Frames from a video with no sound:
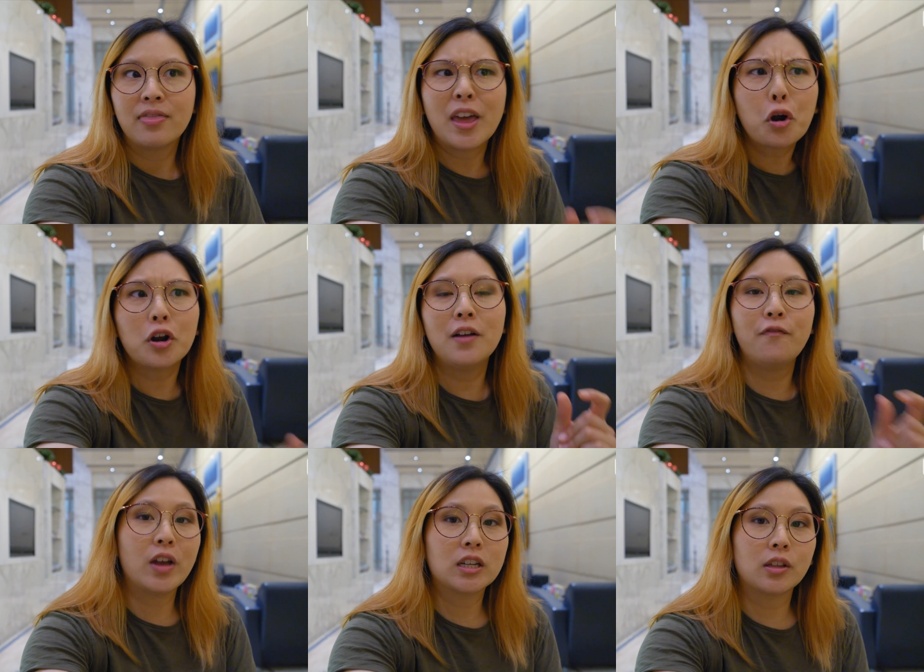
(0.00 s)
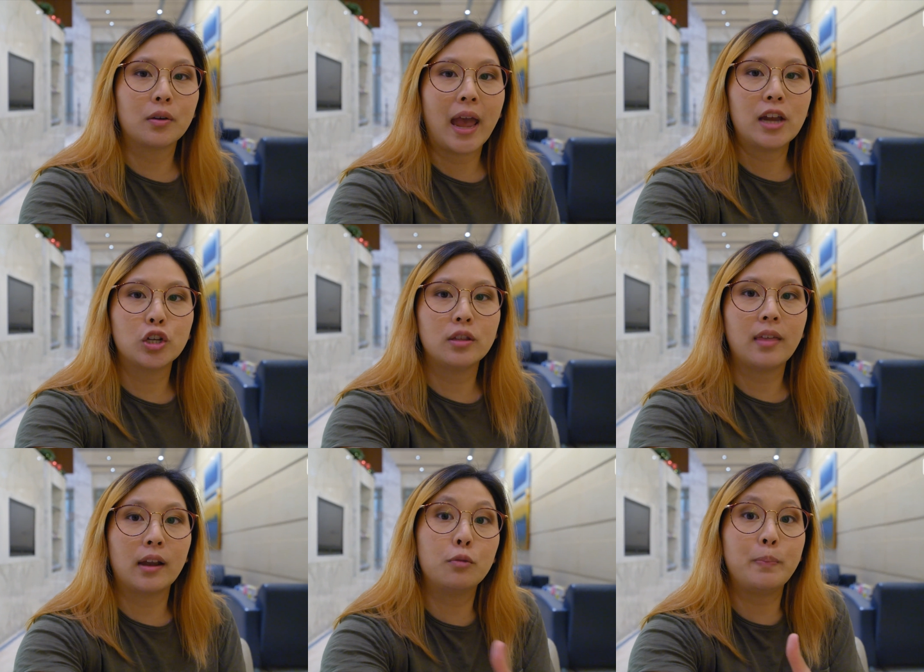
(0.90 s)
They're not in a fixed location,
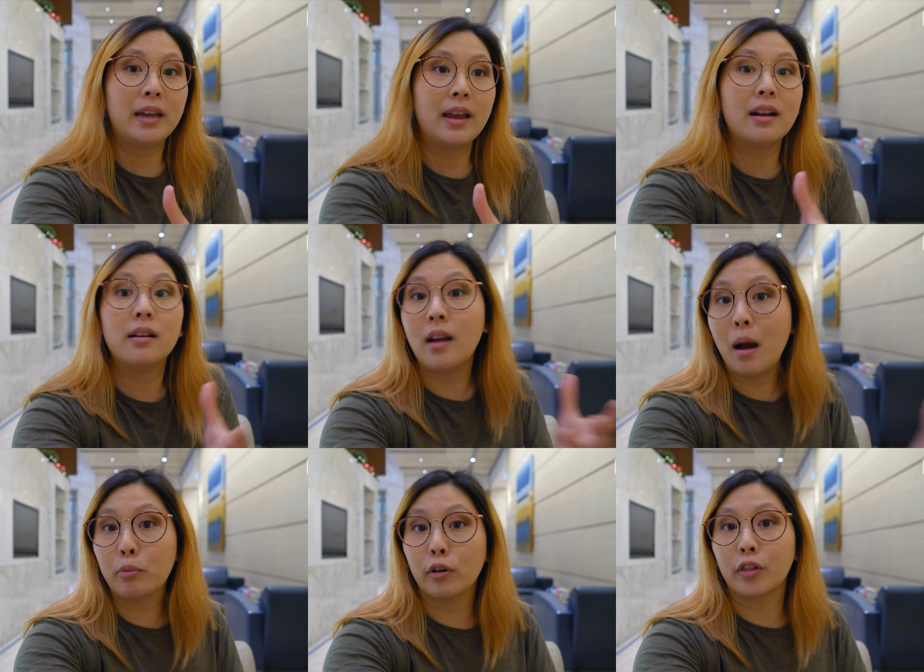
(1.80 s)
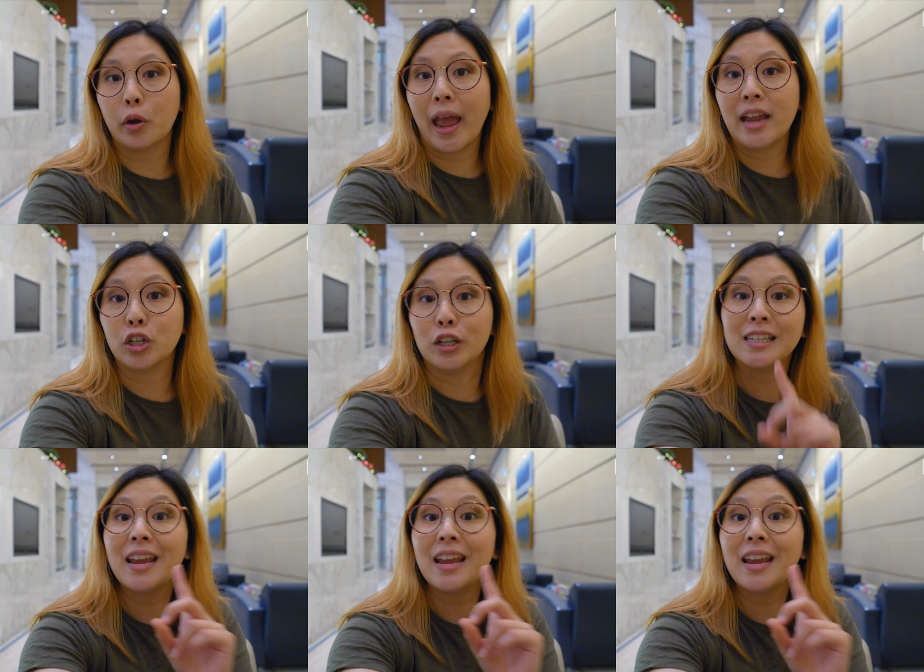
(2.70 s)
they could be in a number of locations.